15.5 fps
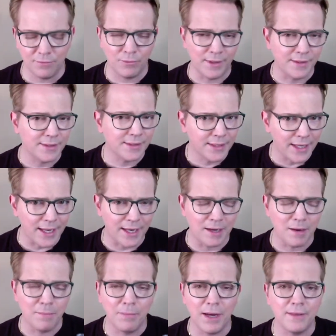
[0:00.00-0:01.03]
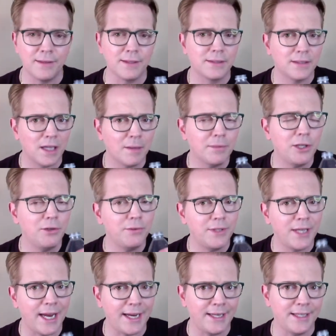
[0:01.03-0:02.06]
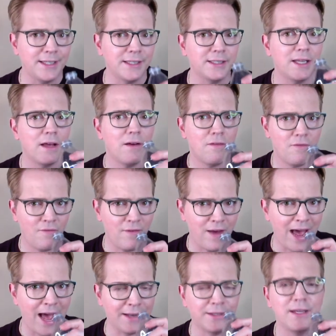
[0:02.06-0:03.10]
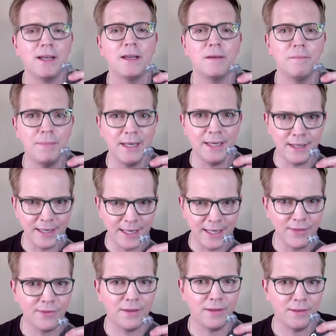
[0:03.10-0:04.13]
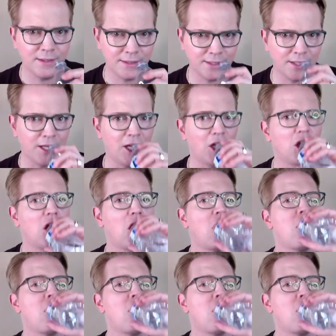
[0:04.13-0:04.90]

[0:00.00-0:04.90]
with skin, but the subcutaneous fat beneath the skin,